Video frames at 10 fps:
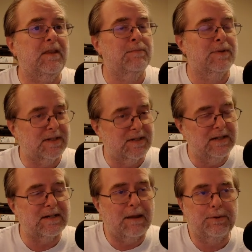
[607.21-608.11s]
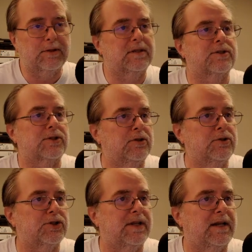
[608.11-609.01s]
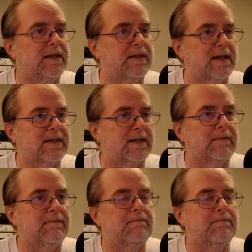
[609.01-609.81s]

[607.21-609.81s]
But But since I put this solution in and tested it,